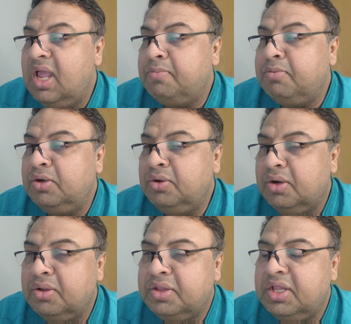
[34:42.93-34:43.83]

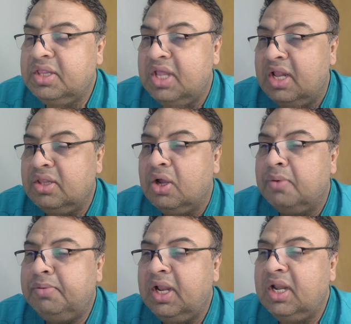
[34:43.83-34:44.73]
aponeurosis and the
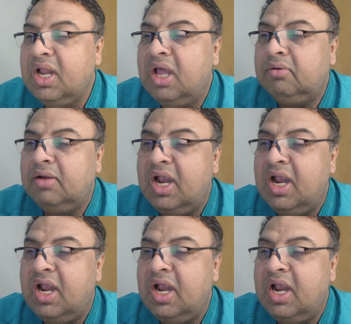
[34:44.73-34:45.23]
optic nerve,